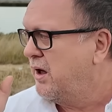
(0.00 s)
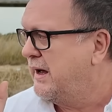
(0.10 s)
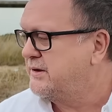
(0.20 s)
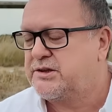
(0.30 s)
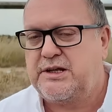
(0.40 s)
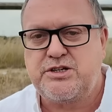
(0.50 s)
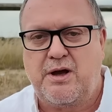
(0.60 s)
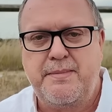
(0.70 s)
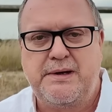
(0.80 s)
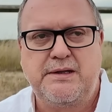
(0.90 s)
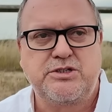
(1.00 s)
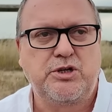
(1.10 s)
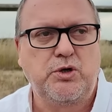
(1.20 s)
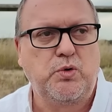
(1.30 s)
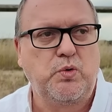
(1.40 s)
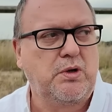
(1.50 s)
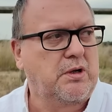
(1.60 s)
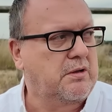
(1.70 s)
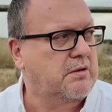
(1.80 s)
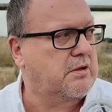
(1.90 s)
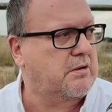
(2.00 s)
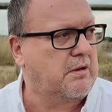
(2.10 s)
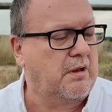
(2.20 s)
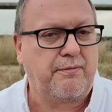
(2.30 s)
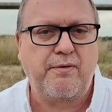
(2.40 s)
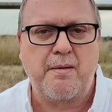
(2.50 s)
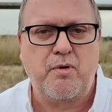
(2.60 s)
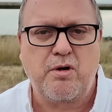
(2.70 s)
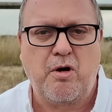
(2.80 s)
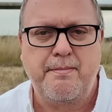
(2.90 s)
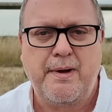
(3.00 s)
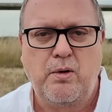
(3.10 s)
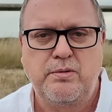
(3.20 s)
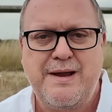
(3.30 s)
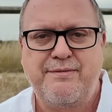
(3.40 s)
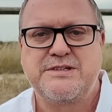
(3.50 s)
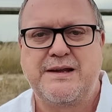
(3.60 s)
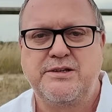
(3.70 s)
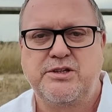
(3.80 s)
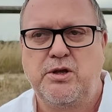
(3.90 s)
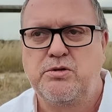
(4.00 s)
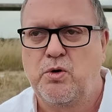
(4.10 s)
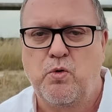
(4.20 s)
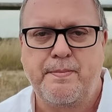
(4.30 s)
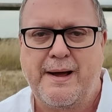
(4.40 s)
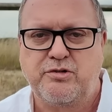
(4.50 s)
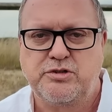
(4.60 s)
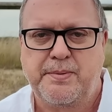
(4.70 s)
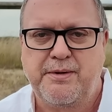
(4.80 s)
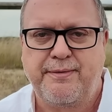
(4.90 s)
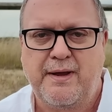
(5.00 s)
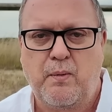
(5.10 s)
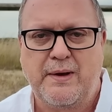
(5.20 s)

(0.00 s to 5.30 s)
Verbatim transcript: I had the DJI Mini 2 Flymore combo, never tended to use all the batteries to be fair.